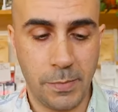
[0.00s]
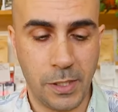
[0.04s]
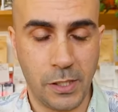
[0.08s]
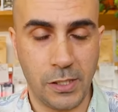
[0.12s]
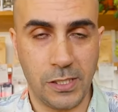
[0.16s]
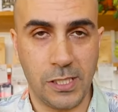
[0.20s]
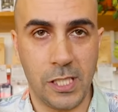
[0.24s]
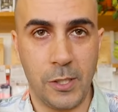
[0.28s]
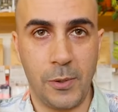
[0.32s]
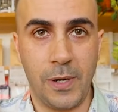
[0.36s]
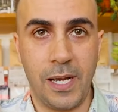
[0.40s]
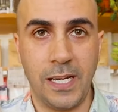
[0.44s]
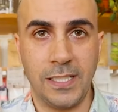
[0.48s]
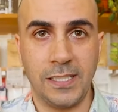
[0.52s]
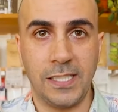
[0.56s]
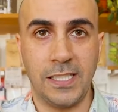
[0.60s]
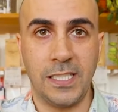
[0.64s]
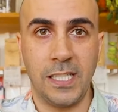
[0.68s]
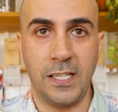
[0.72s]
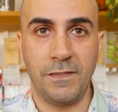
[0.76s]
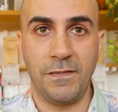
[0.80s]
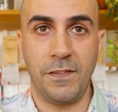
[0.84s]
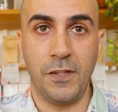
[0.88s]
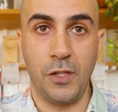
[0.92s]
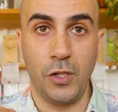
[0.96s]
because there aren't
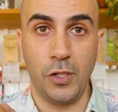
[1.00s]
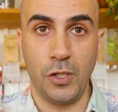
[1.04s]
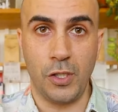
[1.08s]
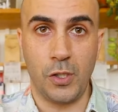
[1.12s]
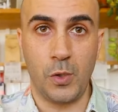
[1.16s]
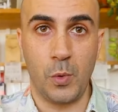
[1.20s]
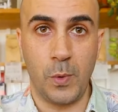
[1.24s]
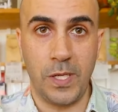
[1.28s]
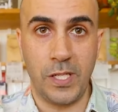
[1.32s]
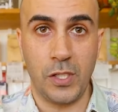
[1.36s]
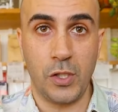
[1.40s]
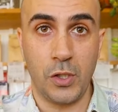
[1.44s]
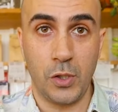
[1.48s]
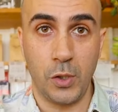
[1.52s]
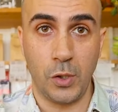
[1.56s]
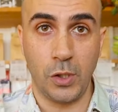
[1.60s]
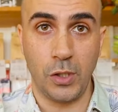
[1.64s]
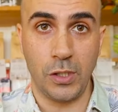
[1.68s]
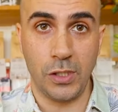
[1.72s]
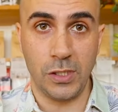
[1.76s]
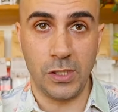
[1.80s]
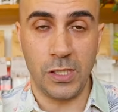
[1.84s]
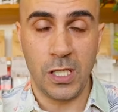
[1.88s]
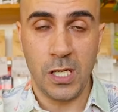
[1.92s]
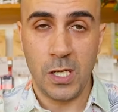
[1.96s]
enough of those sweet
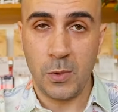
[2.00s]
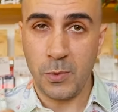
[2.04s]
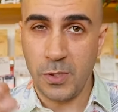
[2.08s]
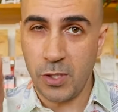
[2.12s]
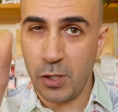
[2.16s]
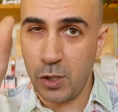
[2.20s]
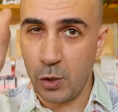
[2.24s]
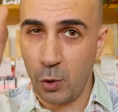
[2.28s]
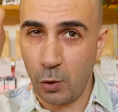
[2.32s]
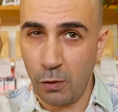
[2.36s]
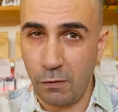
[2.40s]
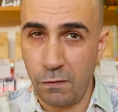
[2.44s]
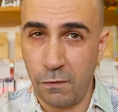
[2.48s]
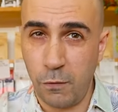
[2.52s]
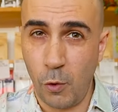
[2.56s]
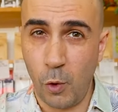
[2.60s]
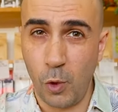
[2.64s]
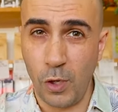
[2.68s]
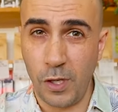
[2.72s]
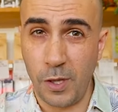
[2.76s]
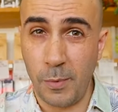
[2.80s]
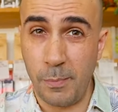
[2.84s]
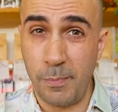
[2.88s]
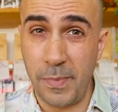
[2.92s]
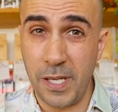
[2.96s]
sugars which sort of
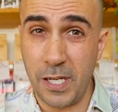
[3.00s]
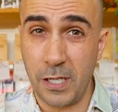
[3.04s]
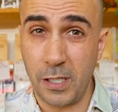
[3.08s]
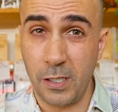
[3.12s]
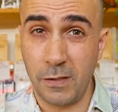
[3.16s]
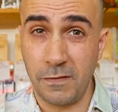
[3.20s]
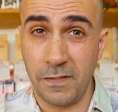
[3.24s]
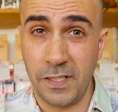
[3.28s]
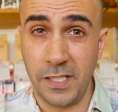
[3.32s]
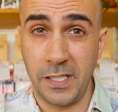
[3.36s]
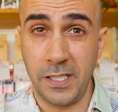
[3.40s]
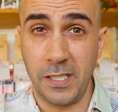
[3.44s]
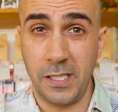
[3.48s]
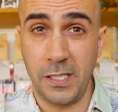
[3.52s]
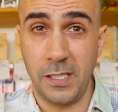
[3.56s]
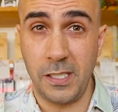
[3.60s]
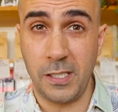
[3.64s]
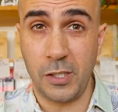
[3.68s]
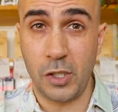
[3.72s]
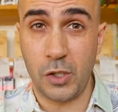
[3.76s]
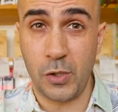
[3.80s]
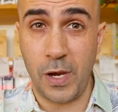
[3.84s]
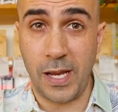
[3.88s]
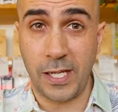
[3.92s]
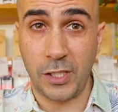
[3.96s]
fall in the middle of the
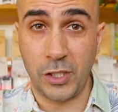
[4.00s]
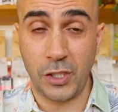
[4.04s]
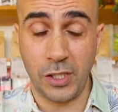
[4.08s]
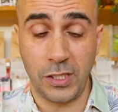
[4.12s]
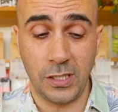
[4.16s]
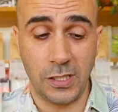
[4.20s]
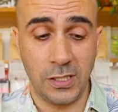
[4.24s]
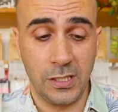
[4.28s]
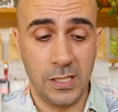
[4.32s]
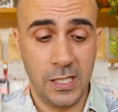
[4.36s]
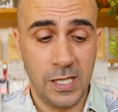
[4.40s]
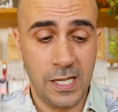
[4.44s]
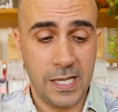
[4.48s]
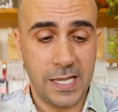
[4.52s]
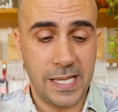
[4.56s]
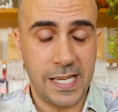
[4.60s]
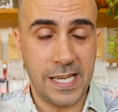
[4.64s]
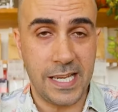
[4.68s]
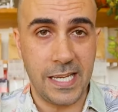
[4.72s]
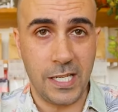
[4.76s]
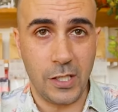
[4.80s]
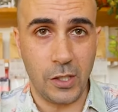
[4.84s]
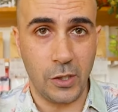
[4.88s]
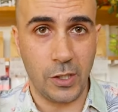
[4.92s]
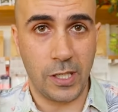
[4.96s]
extraction
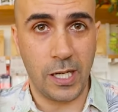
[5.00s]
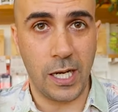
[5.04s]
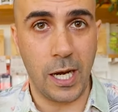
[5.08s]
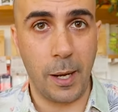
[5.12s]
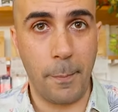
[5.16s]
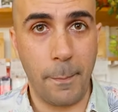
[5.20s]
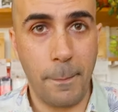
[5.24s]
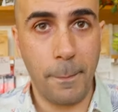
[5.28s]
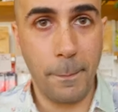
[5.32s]
in your cup.